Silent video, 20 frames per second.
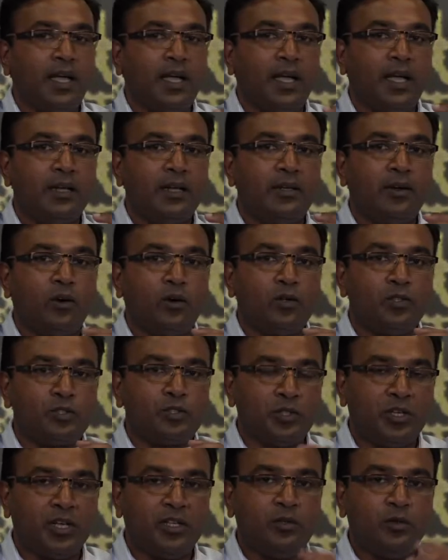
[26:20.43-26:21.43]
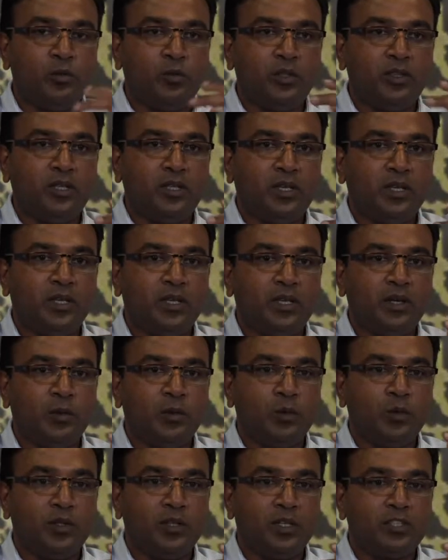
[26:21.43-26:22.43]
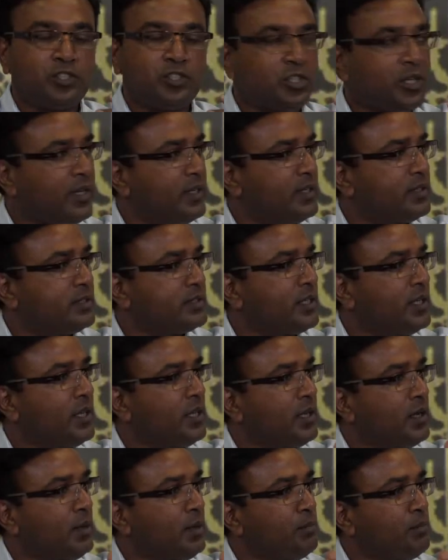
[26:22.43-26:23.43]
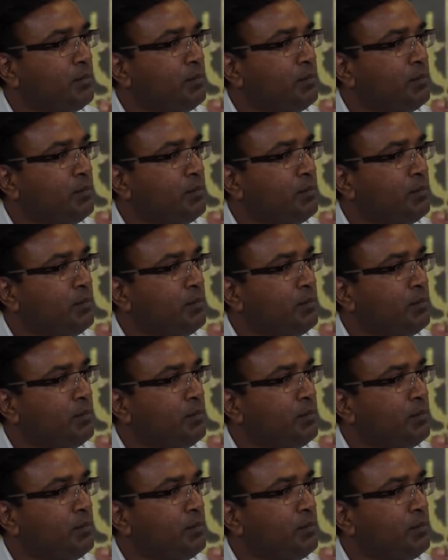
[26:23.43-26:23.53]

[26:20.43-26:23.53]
and together with their child,